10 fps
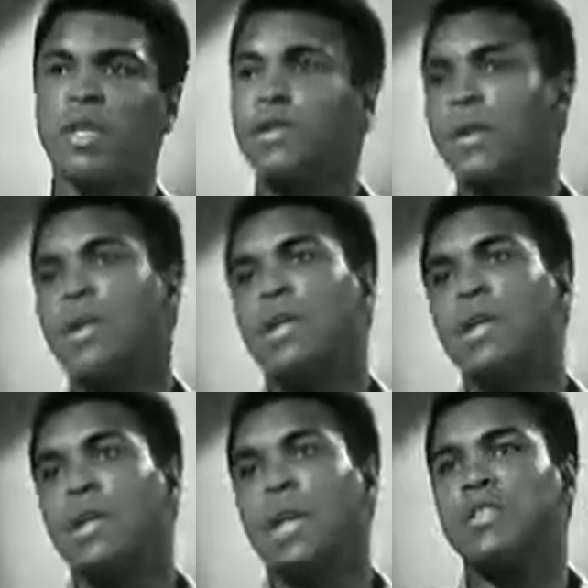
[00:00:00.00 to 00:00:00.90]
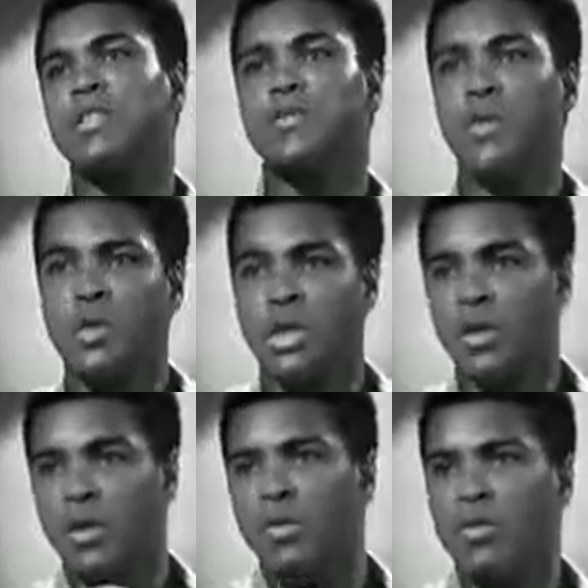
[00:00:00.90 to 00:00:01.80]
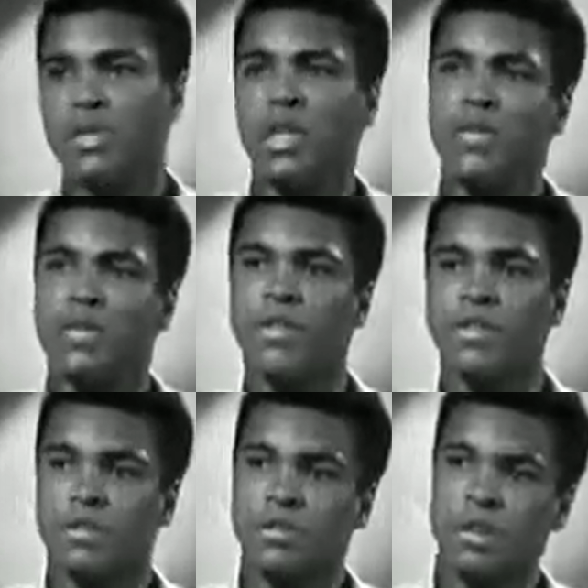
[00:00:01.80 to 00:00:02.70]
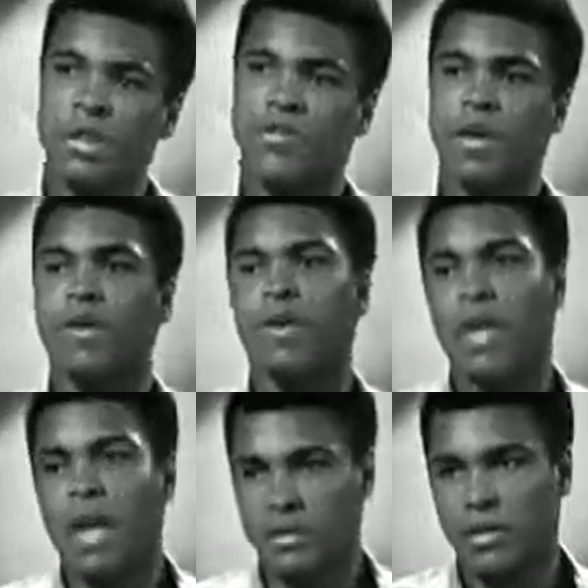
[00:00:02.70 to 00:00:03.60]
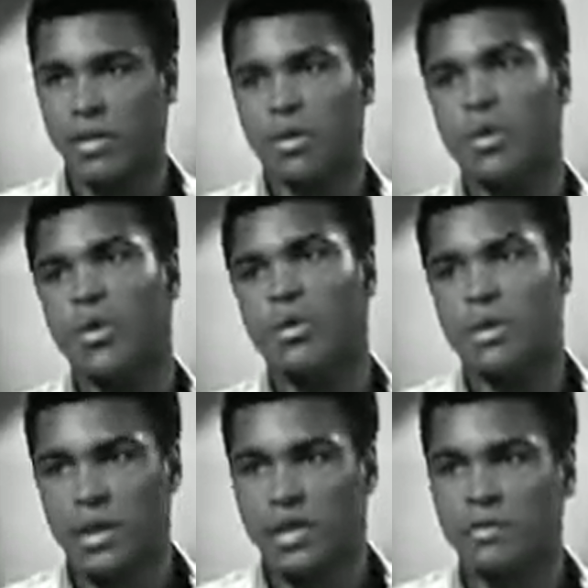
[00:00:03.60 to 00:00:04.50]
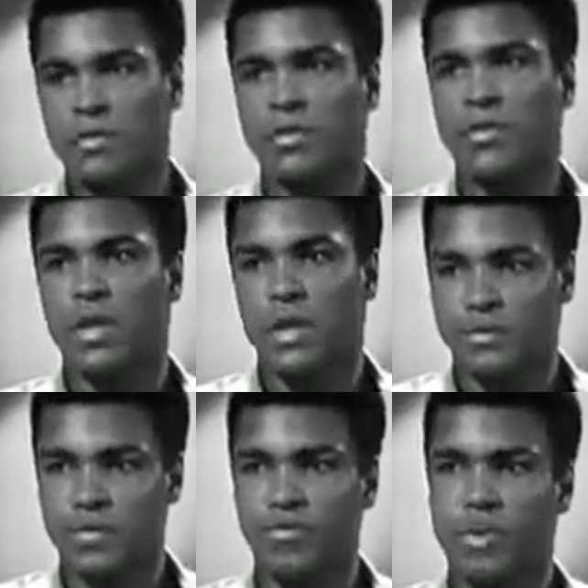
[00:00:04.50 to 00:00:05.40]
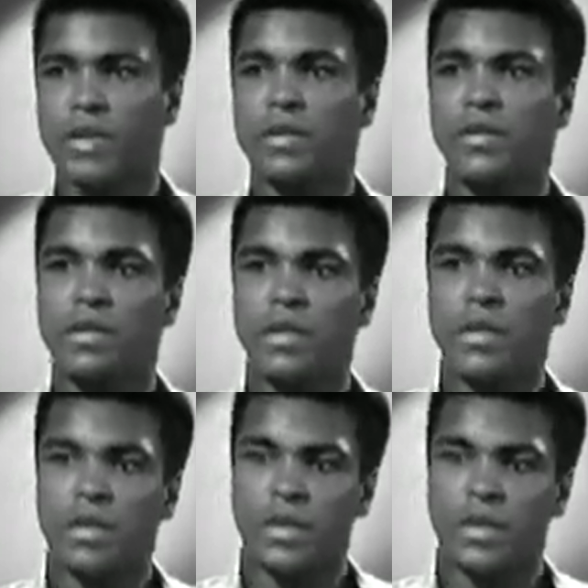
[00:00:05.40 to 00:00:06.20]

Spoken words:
Anyway, I just wanted to get on local television, and I found out how good I was, and I kept on fighting.